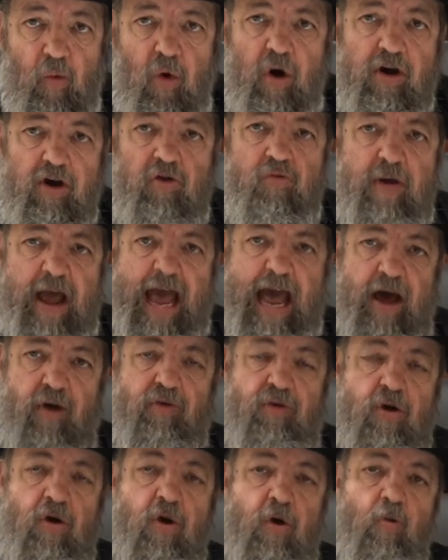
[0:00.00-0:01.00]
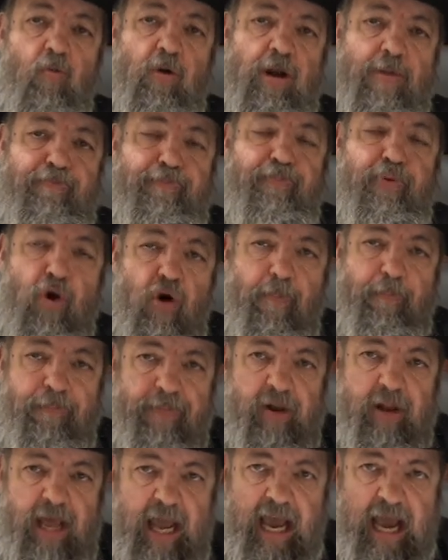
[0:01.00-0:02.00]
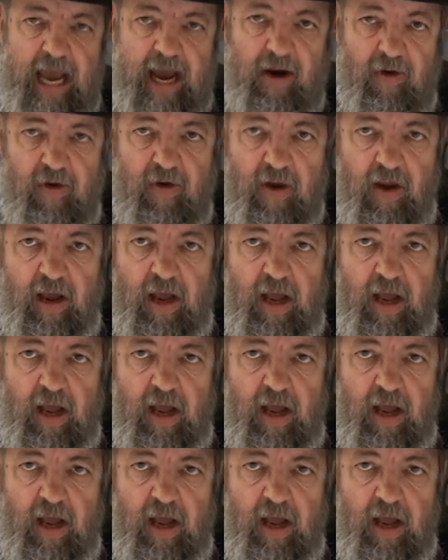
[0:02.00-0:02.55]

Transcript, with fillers: walk around with purple hair